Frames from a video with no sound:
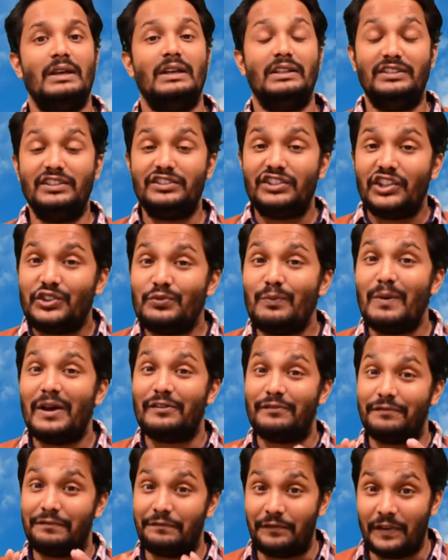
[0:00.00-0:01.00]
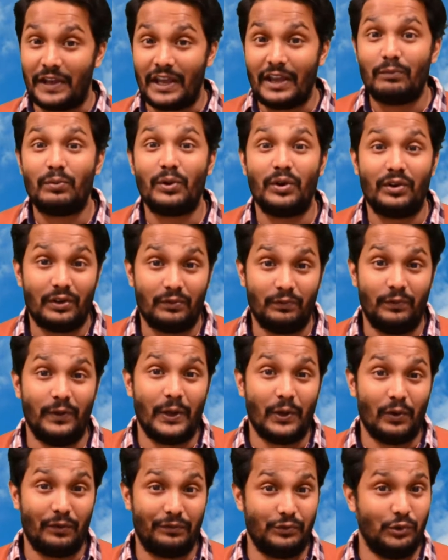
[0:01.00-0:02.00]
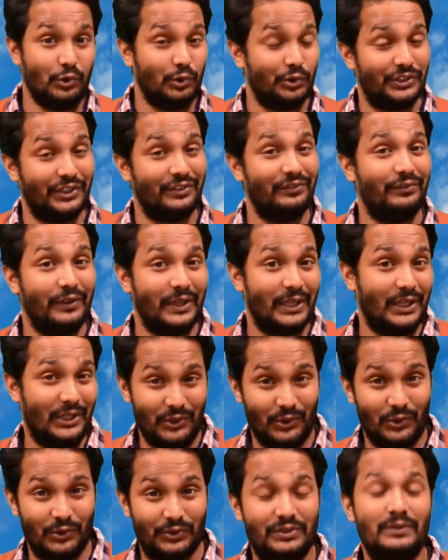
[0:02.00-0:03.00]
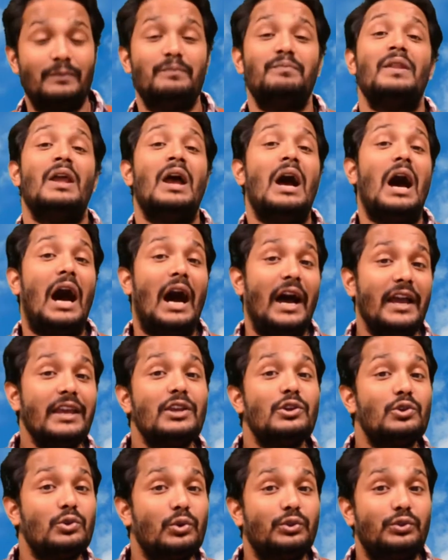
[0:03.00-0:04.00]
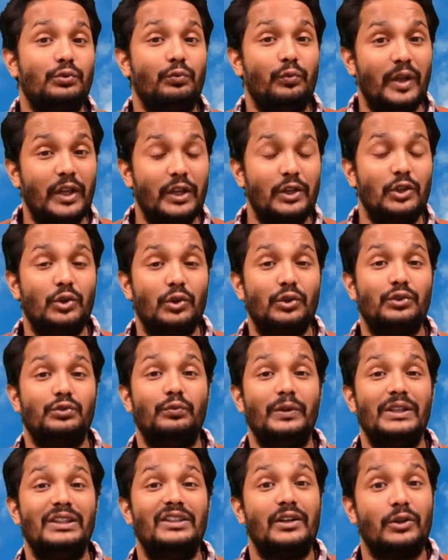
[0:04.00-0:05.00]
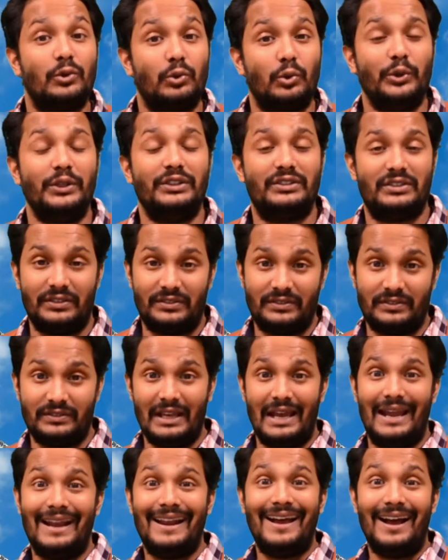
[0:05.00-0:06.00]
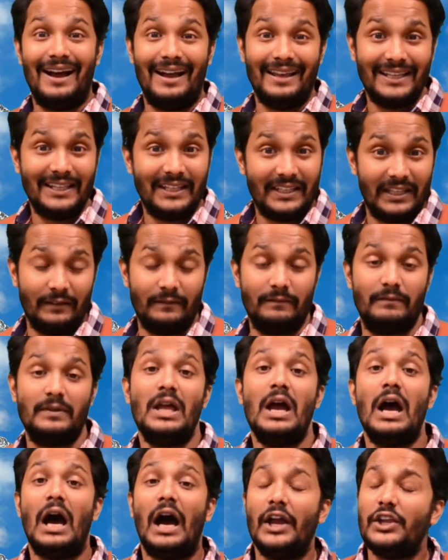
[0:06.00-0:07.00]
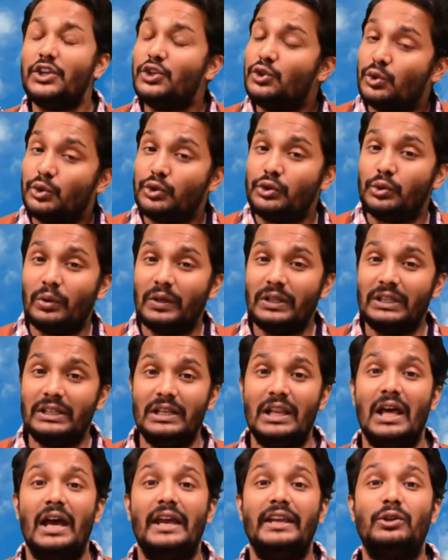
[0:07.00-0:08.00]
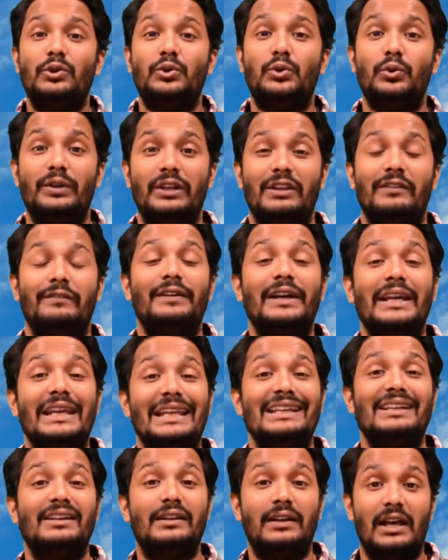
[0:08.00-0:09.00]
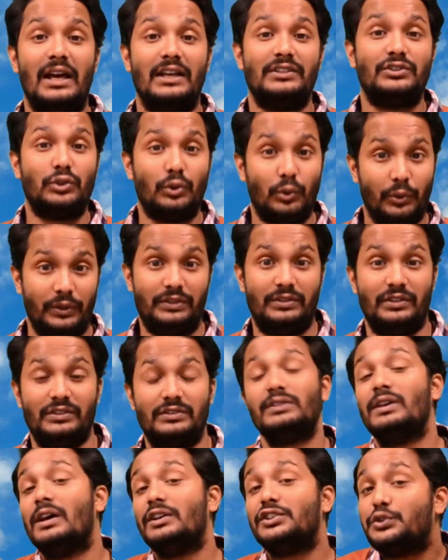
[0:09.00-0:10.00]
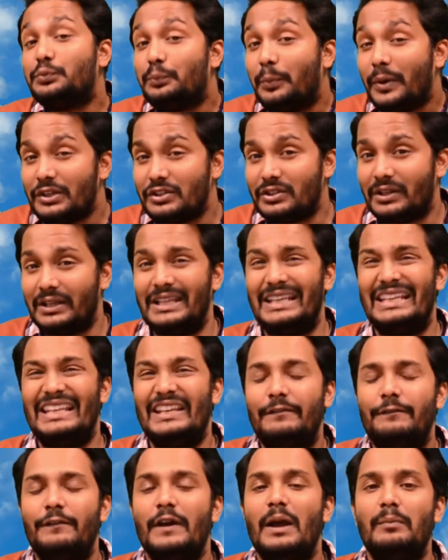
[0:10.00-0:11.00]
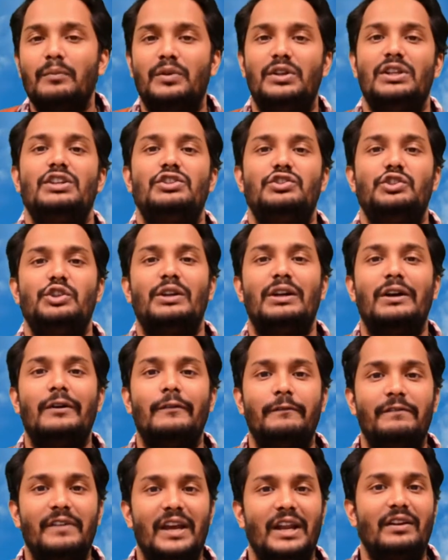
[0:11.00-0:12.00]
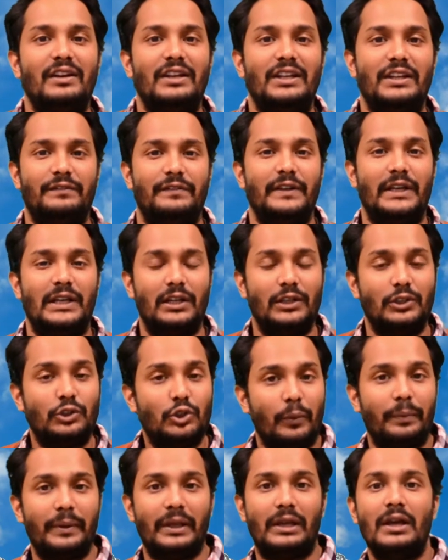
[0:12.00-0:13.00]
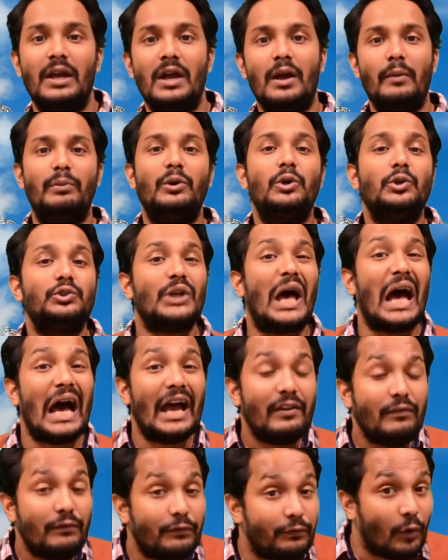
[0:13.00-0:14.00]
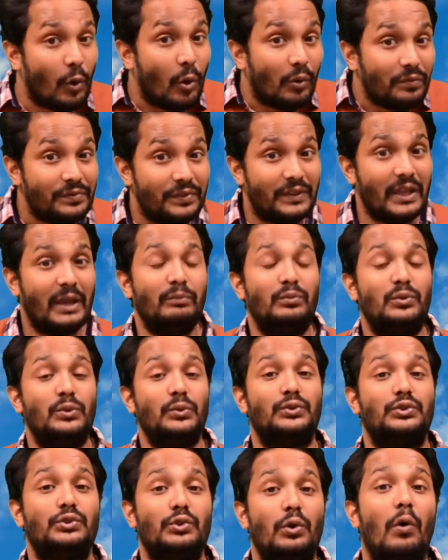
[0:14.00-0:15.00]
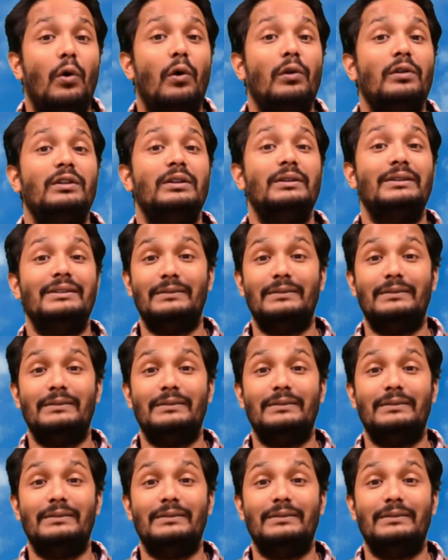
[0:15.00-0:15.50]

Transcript: This is my favorite way of using videos. I use videos with the quizzes that I give. I usually like to give in-class quizzes, especially if I'm teaching a very difficult topic, because I want them to solve